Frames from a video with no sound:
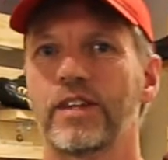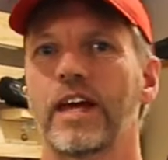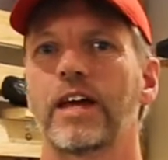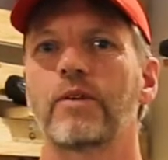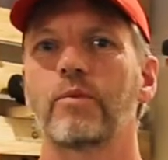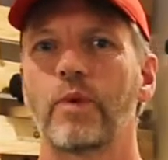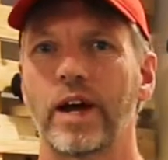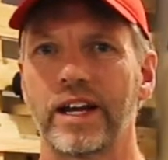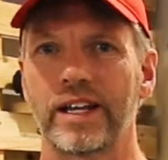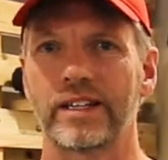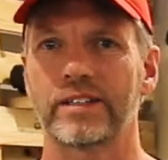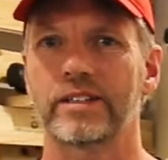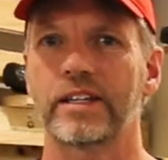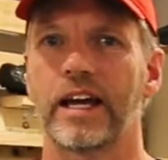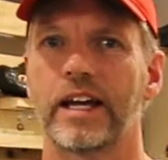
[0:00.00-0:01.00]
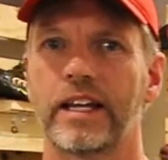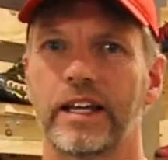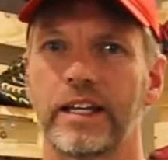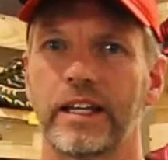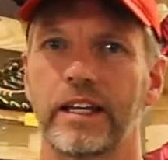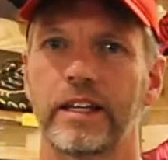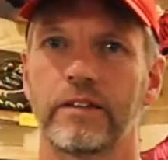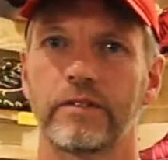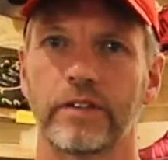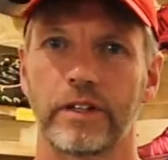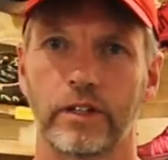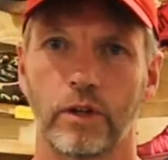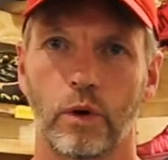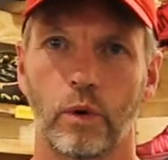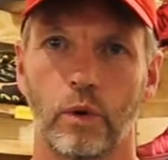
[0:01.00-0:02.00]
then when it's getting
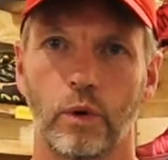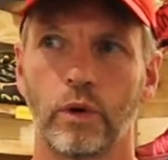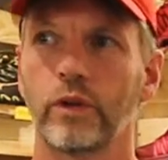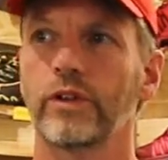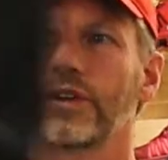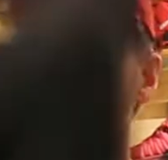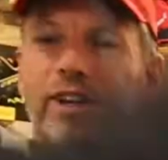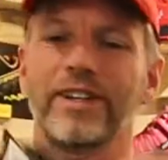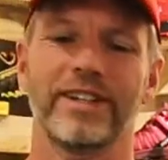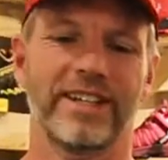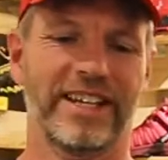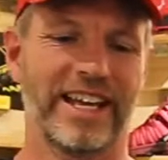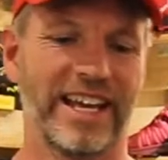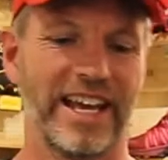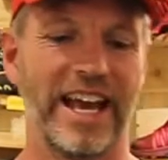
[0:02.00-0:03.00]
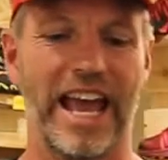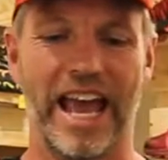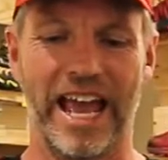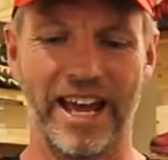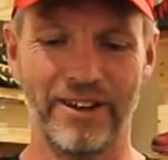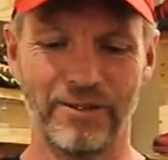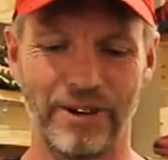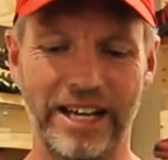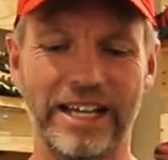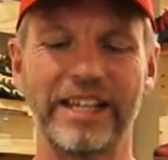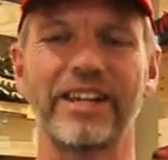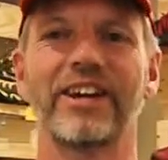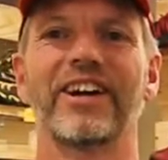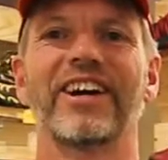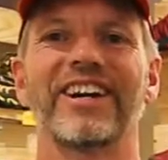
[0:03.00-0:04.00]
even colder and
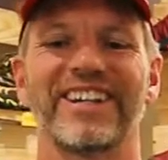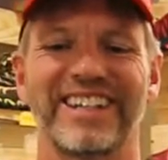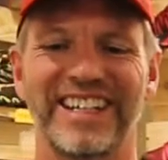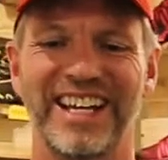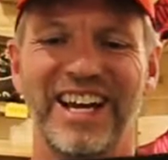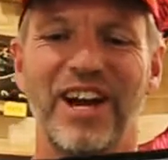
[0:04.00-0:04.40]
rainier,